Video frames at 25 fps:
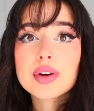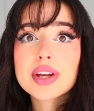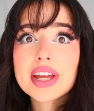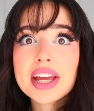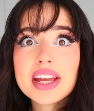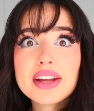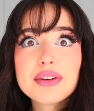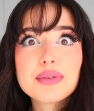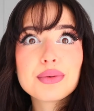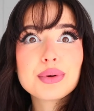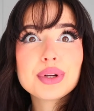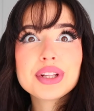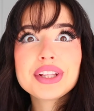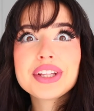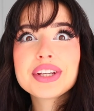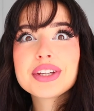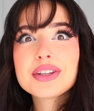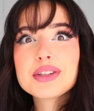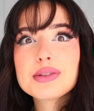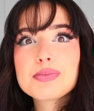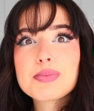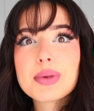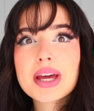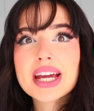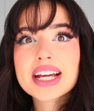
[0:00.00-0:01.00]
Okay, really
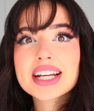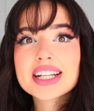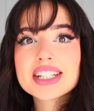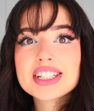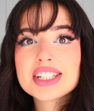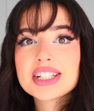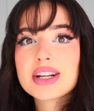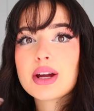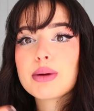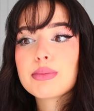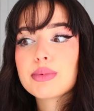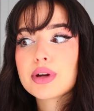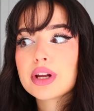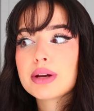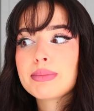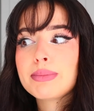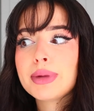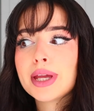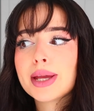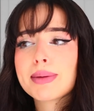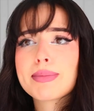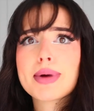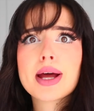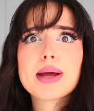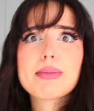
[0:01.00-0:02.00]
cute package. Now I'm gonna
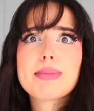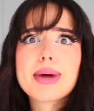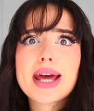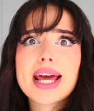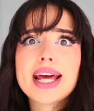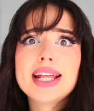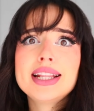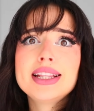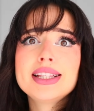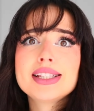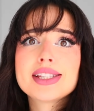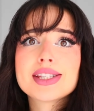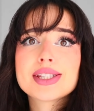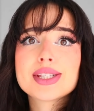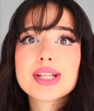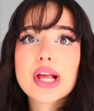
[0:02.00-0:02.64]
make my bed,